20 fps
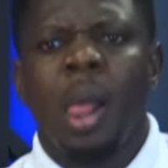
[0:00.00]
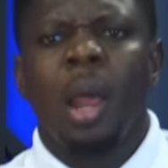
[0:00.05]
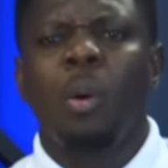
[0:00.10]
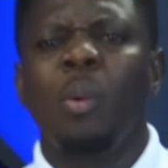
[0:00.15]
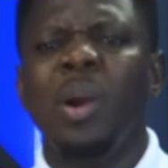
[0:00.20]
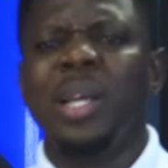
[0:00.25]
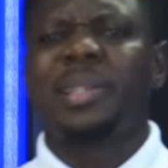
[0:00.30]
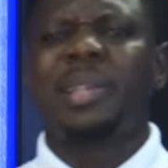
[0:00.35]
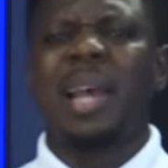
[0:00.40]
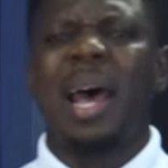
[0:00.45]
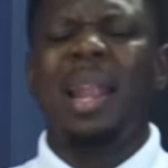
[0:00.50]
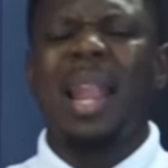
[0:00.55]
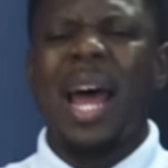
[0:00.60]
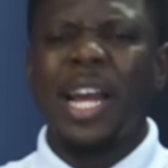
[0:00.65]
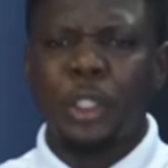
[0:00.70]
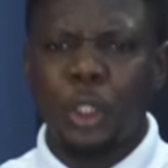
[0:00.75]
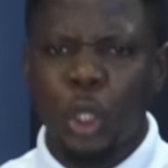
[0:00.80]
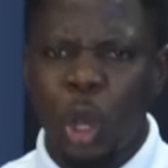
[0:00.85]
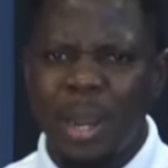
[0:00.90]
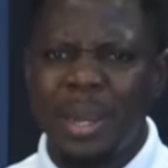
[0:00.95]
We say,
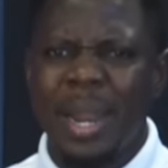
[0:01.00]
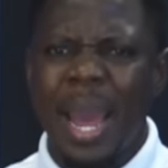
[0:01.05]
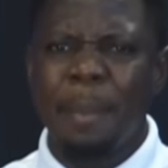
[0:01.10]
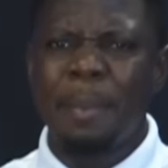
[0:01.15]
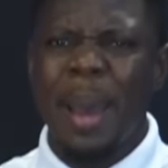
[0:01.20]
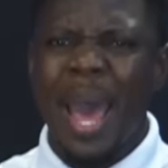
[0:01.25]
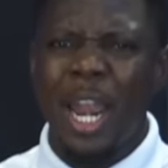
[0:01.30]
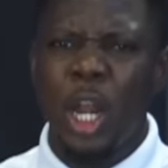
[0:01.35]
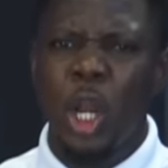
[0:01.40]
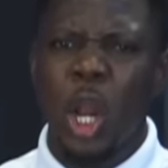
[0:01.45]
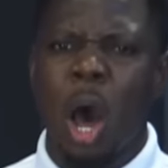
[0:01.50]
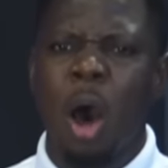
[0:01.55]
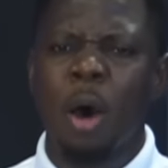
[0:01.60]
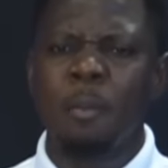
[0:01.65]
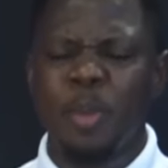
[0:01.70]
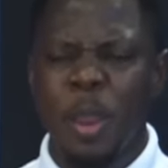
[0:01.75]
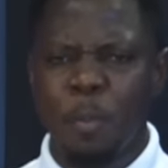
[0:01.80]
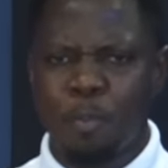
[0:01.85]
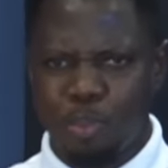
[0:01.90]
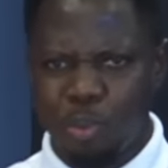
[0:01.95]
let your name alone
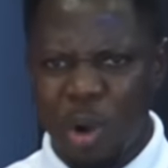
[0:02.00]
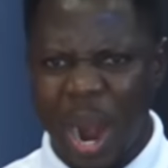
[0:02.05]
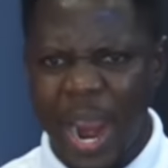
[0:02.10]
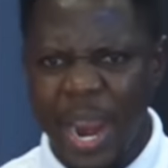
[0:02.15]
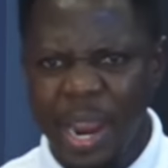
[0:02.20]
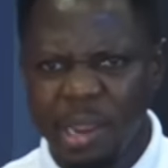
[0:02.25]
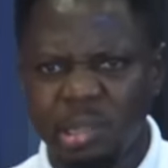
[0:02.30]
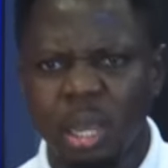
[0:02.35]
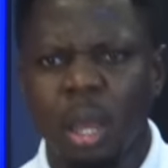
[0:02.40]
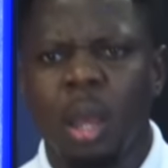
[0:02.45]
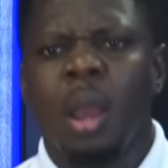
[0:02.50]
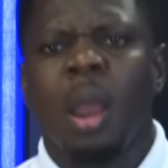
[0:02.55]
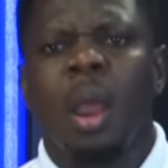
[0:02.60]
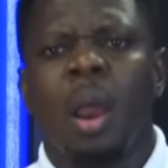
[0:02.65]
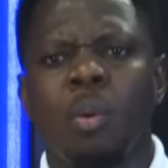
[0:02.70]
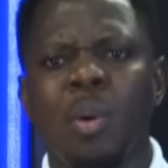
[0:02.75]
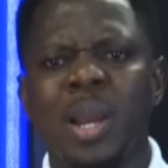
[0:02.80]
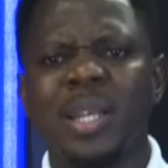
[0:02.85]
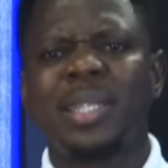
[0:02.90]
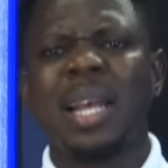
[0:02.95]
be praised.
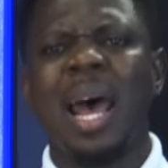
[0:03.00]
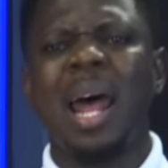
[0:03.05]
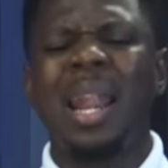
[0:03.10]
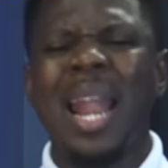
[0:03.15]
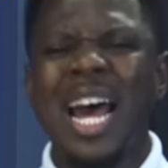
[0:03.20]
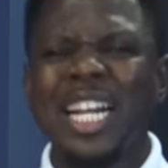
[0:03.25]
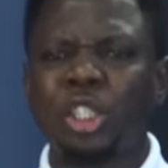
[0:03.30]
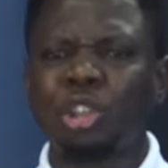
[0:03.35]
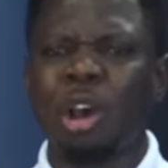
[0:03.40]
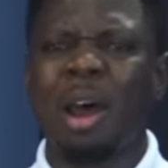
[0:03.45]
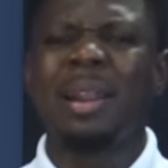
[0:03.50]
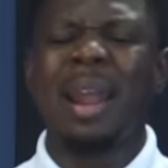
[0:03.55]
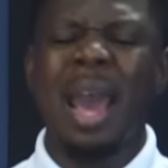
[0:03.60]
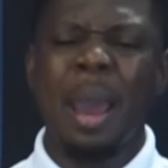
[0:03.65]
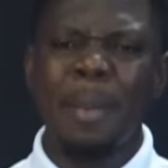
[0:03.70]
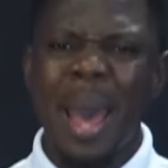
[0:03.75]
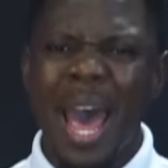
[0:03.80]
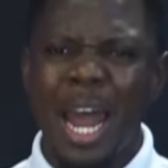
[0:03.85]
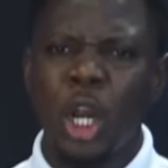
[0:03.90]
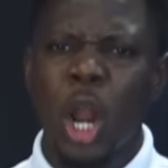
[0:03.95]
We say, let your name
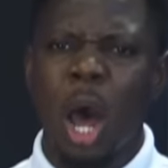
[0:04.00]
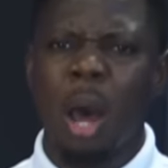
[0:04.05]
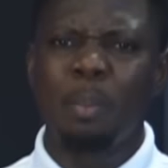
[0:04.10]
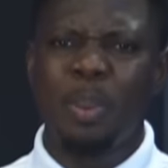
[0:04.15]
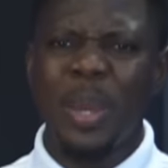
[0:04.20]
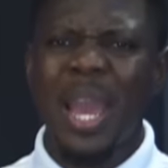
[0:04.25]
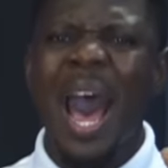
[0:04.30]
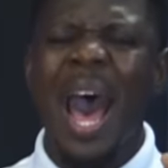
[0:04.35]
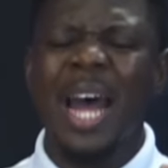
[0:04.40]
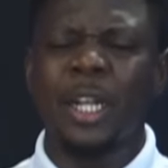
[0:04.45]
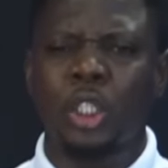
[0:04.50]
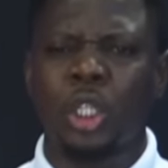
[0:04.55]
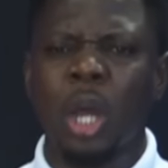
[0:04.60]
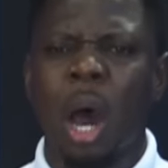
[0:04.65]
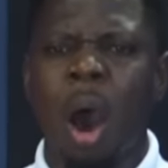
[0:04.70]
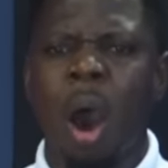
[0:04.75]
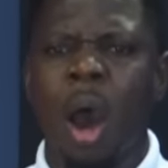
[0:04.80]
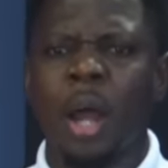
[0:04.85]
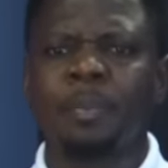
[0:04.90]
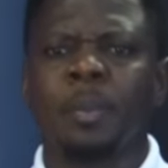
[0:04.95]
alone be
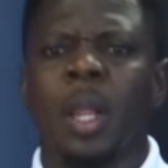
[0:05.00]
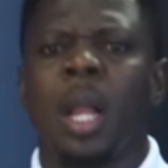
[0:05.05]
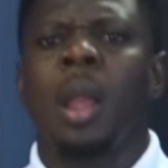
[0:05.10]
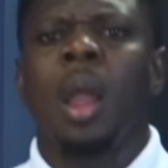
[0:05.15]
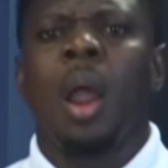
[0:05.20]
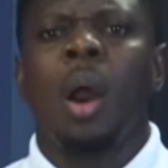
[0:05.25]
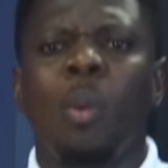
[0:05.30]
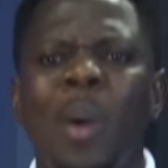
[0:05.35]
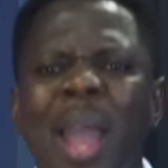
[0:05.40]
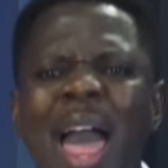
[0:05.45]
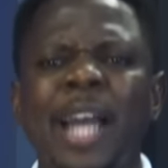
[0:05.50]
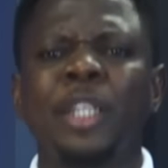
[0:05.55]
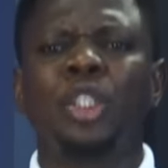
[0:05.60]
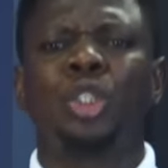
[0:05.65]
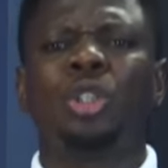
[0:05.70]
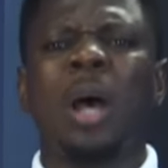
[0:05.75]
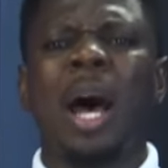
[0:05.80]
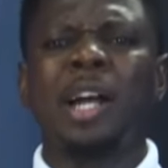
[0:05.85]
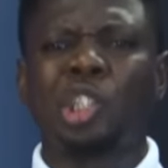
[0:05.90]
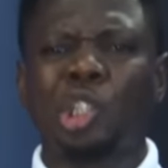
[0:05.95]
adored. We
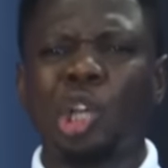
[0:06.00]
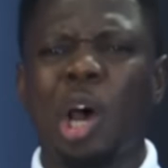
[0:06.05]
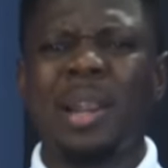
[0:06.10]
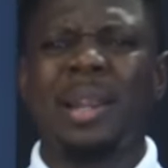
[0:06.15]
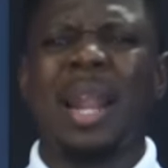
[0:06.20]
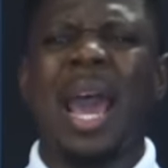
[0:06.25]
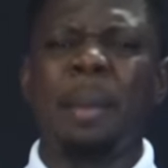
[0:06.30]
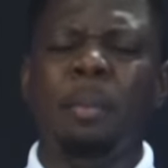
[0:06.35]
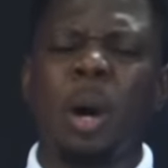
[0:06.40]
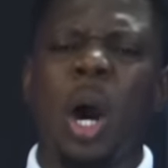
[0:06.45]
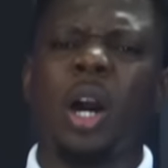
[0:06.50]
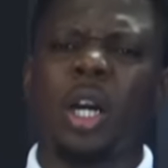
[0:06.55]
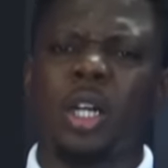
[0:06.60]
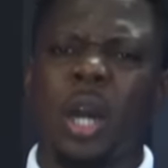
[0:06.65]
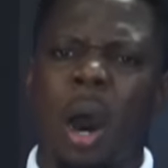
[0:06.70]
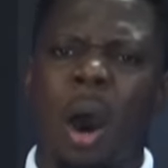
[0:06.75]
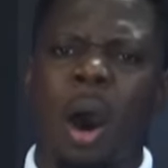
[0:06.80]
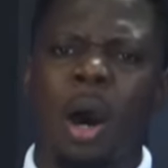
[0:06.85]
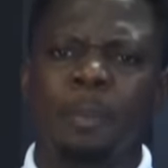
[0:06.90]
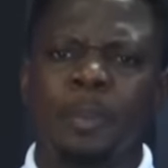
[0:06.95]
exalt your name, O
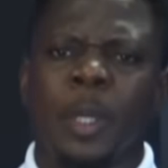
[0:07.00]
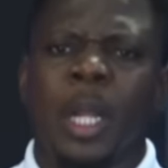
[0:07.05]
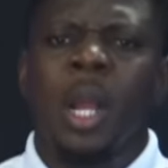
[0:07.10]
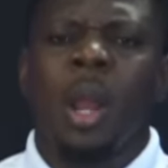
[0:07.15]
God.